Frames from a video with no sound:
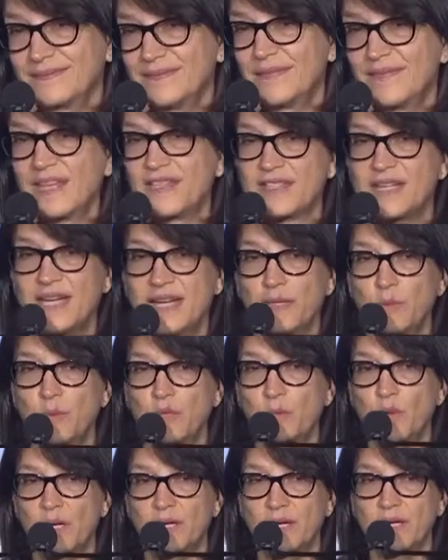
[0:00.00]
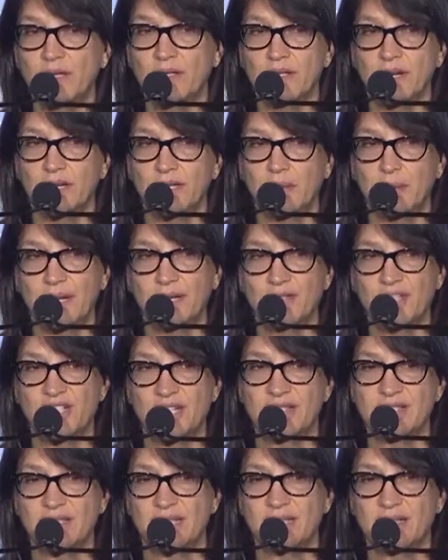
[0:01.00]
Doesn't anyone want to talk about
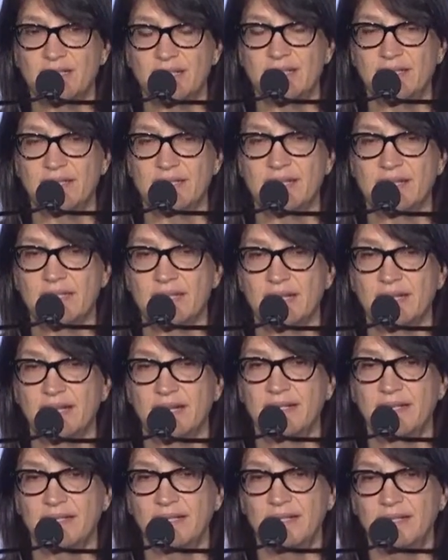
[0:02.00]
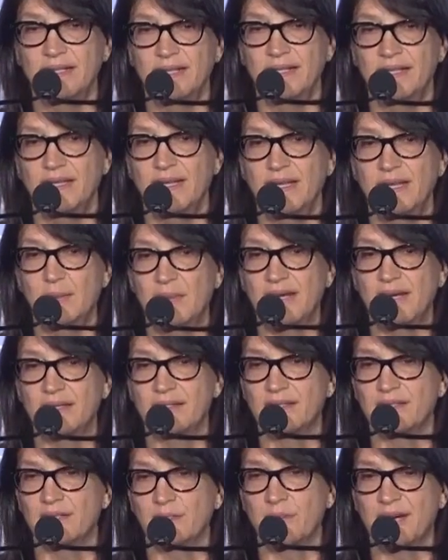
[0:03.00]
Chelsea Clinton's uh, email
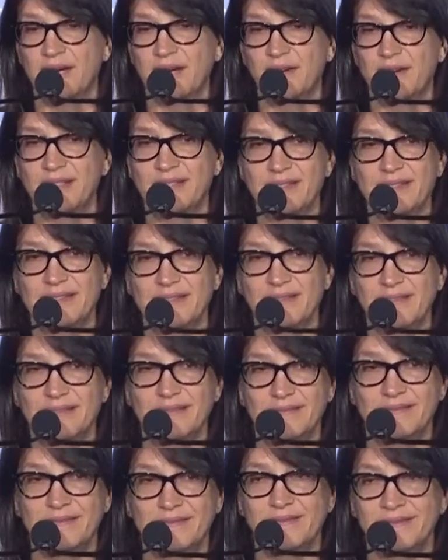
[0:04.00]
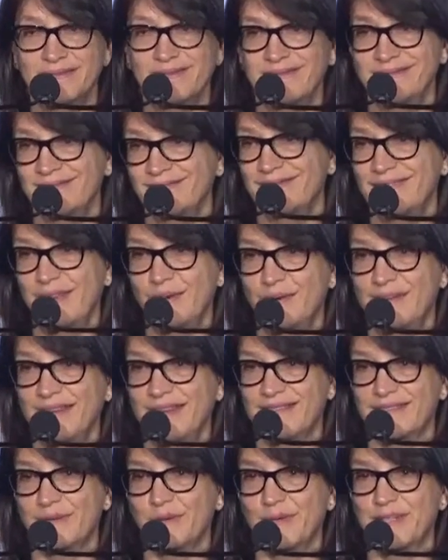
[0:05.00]
to her parents? No one
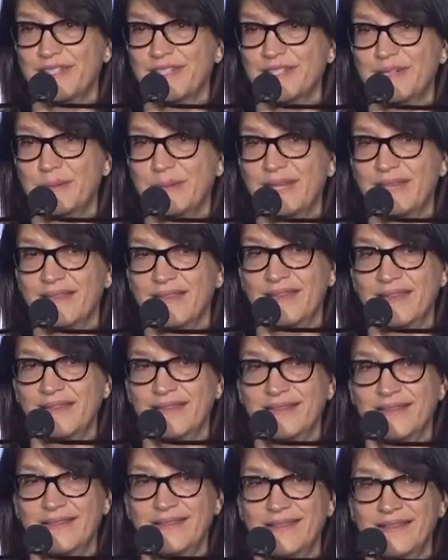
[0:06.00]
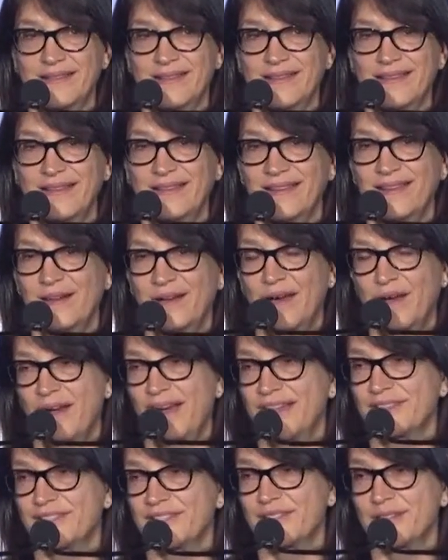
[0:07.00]
has a question about that? Uh,
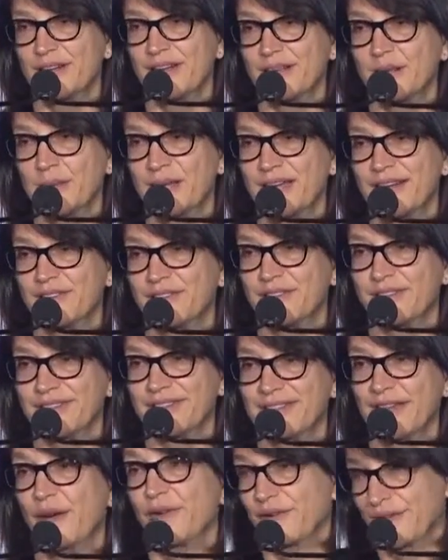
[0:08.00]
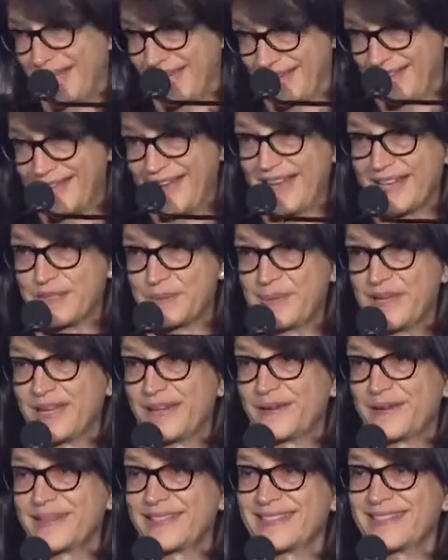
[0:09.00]
I'll just talk about it first. Oh, okay, ask me a
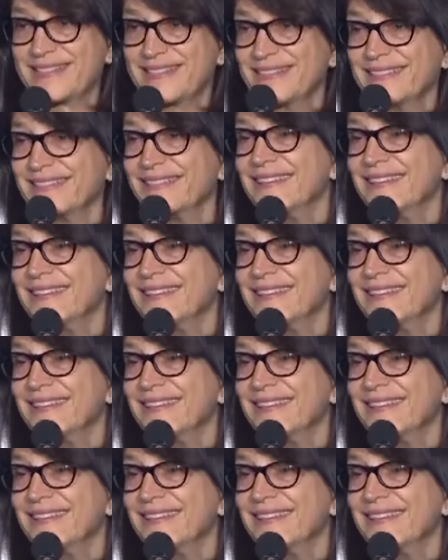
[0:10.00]
question.